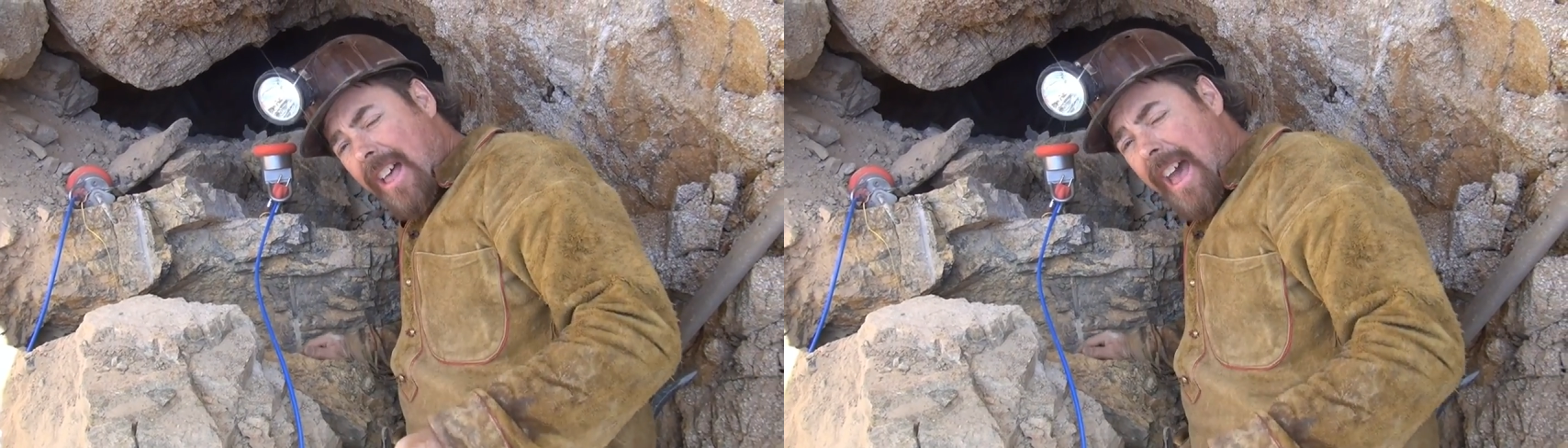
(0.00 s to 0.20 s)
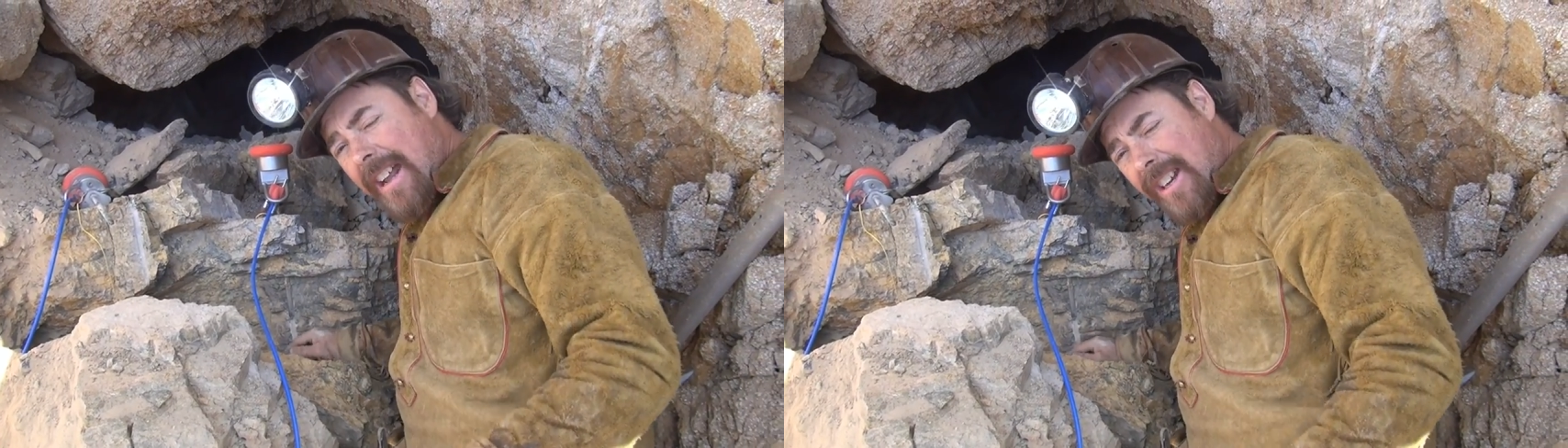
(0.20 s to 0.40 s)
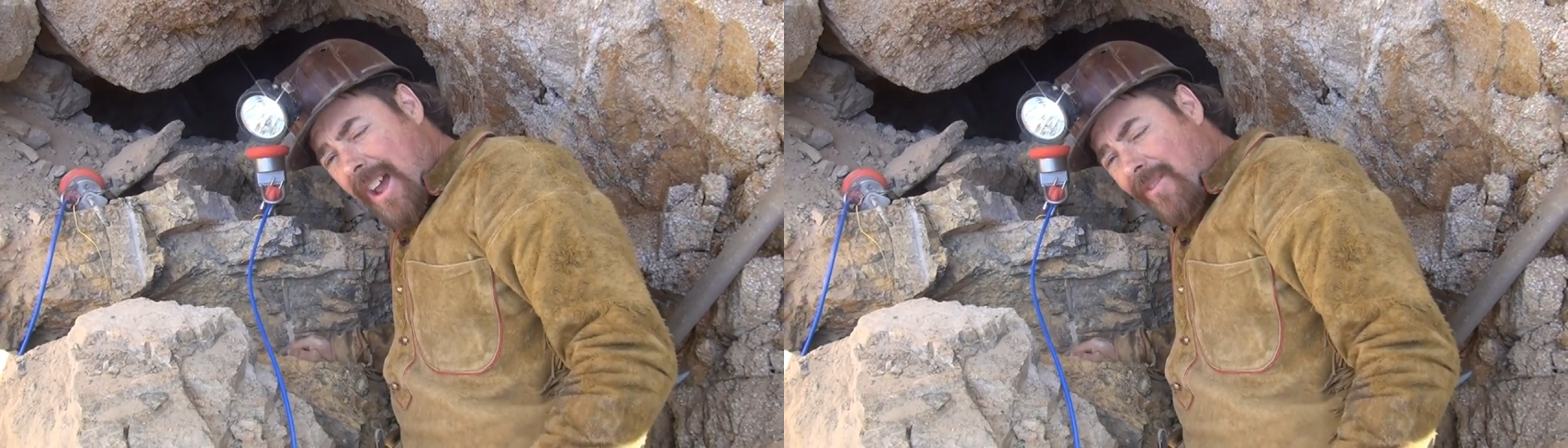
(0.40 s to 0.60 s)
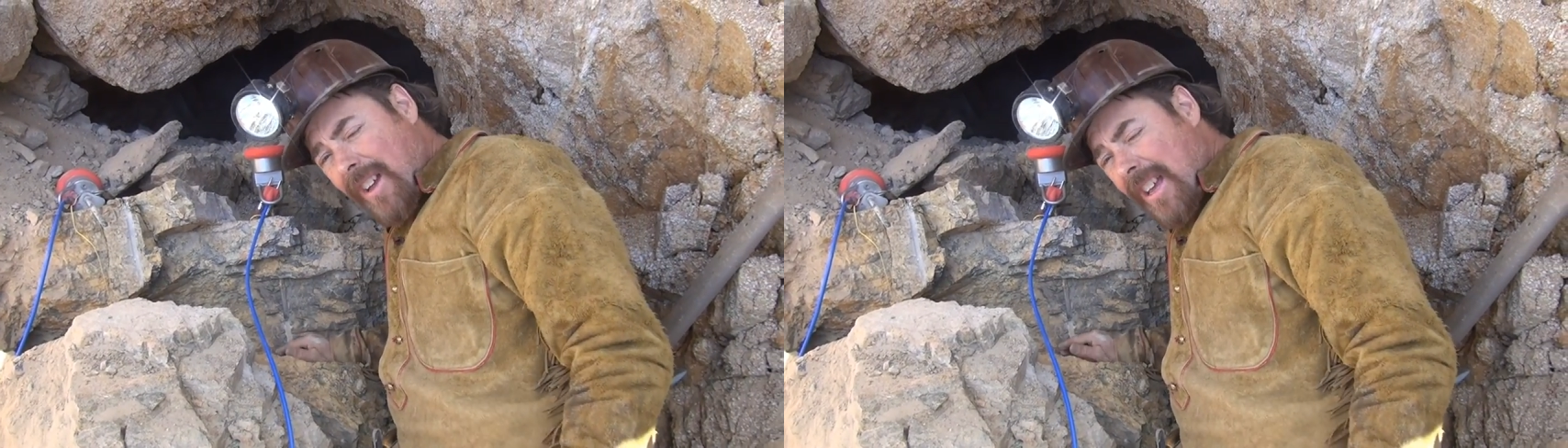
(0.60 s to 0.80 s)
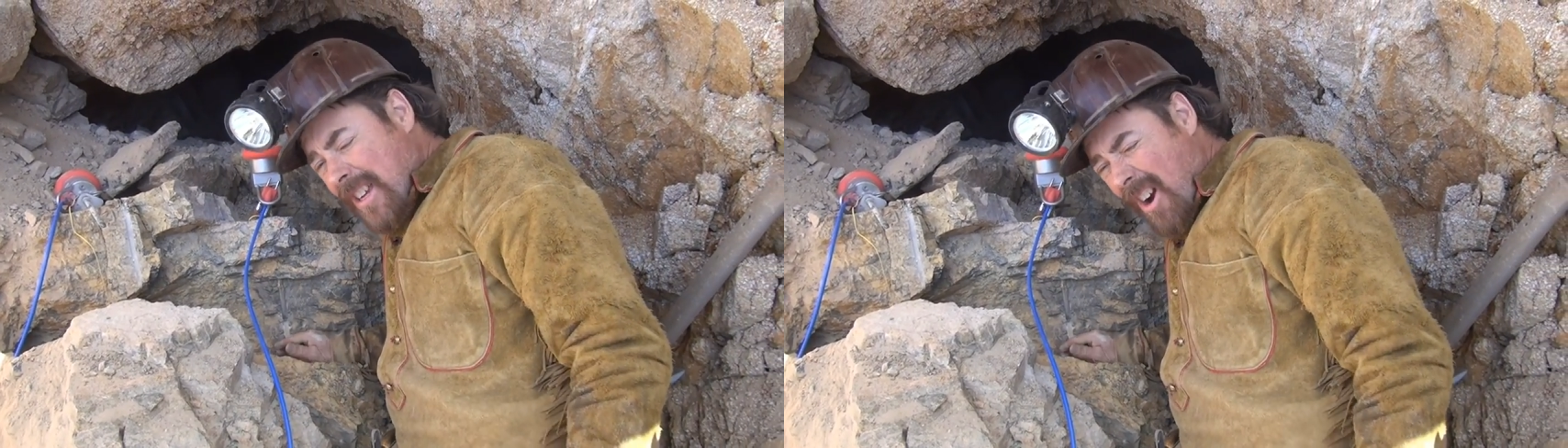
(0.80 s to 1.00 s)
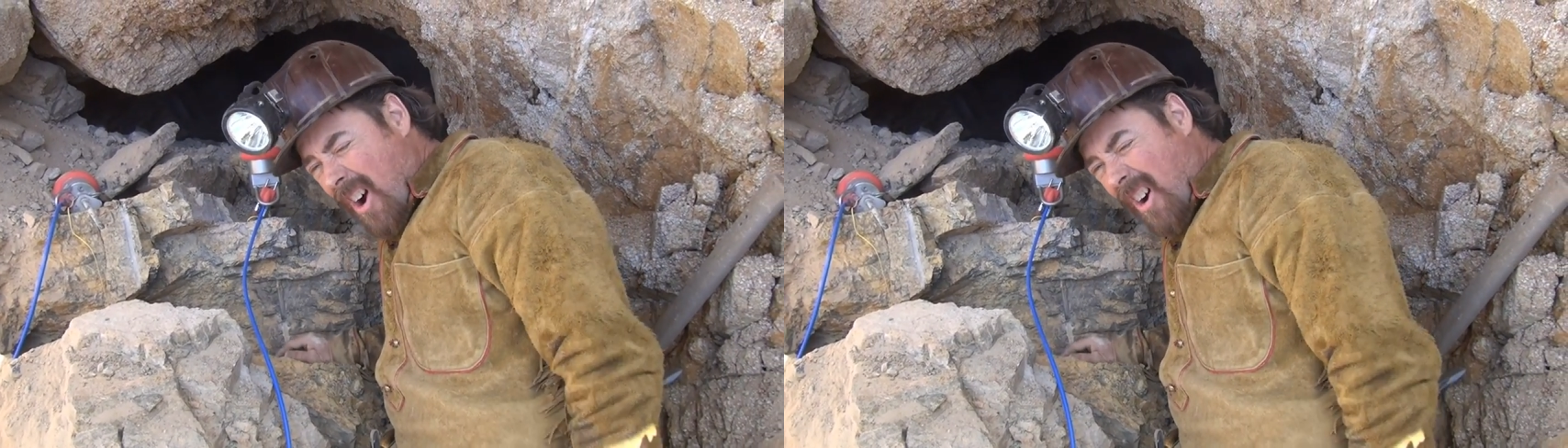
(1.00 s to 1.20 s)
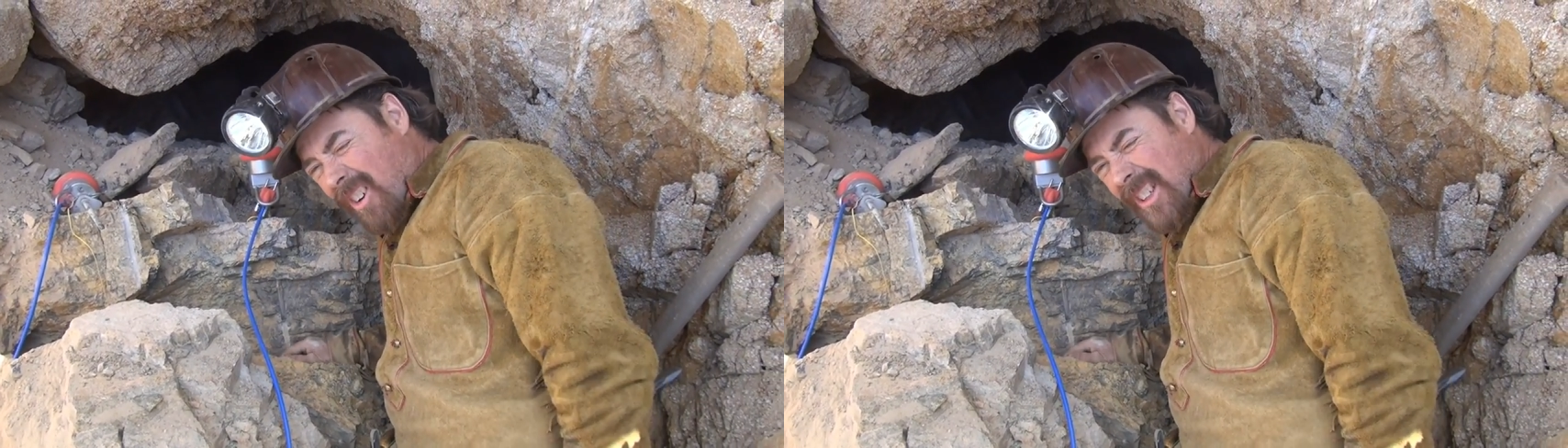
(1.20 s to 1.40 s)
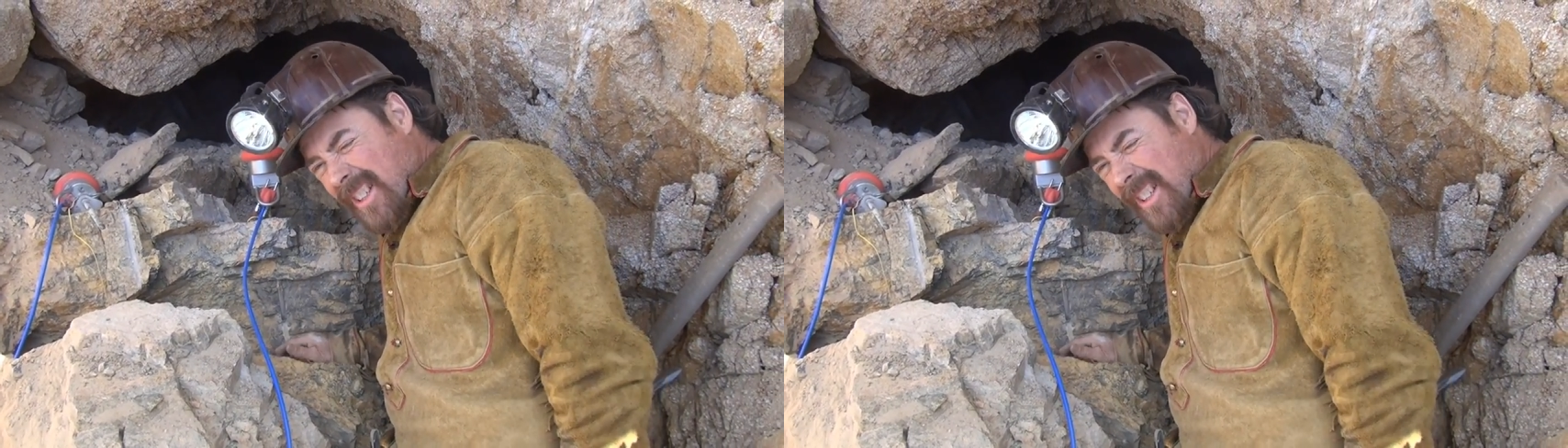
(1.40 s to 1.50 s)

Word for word: hey, Jeff, your hole is